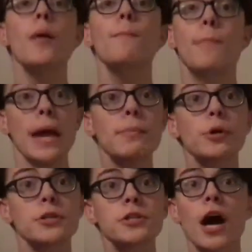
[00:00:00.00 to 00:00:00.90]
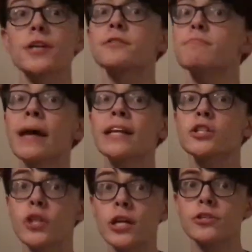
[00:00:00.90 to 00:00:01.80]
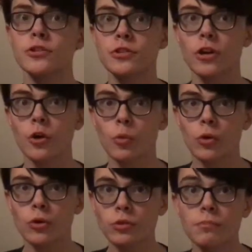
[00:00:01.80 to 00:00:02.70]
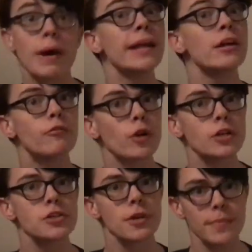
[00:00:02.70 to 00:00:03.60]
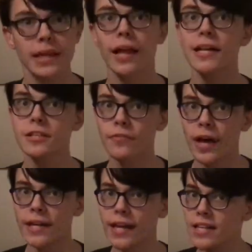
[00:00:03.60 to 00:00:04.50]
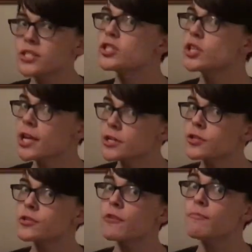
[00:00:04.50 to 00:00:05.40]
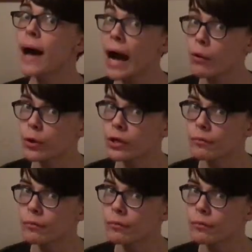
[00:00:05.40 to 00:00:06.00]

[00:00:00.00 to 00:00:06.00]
Paper has caused many changes in our world, many of which can be classified as changes of power.